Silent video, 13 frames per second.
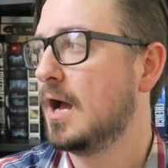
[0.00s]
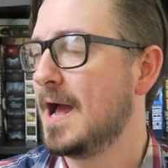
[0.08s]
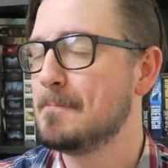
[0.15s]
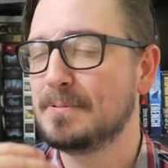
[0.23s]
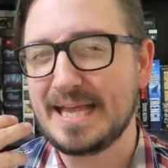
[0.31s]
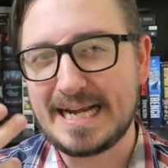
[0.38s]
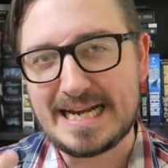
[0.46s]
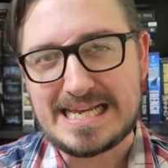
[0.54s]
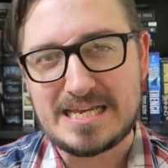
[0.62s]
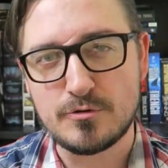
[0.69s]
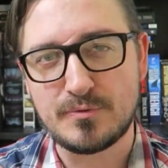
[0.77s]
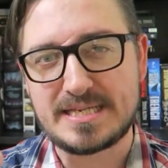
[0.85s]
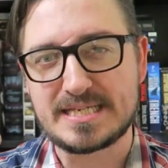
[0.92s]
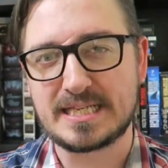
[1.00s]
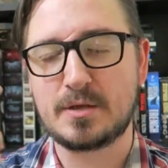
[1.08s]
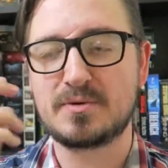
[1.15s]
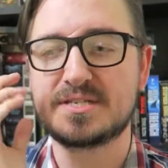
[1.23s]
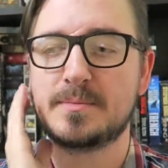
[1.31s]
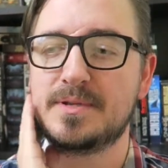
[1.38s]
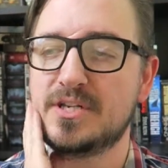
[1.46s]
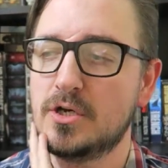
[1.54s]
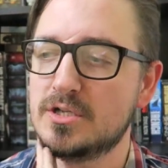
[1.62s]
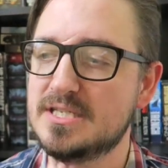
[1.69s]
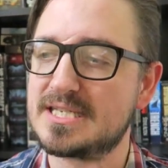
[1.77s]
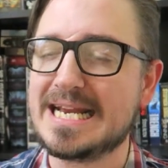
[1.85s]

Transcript: I played it again recently with some adults,